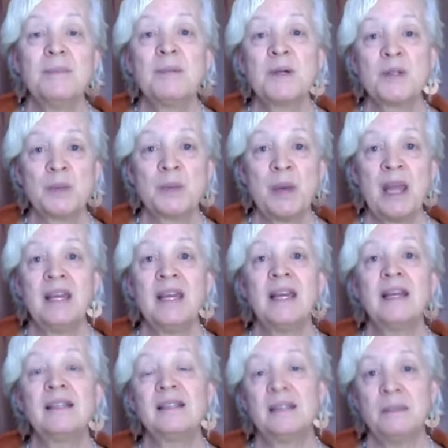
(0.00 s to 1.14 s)

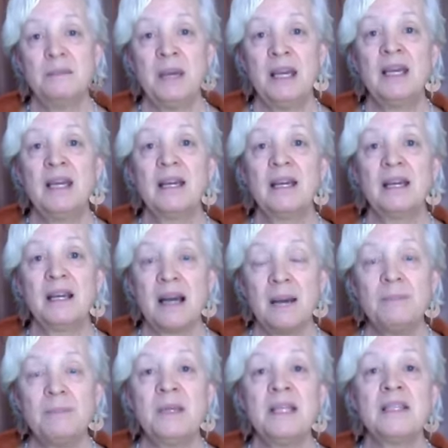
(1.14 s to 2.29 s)
persuading the big
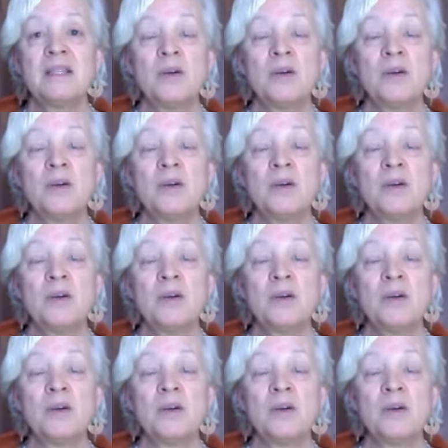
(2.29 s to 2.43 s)
companies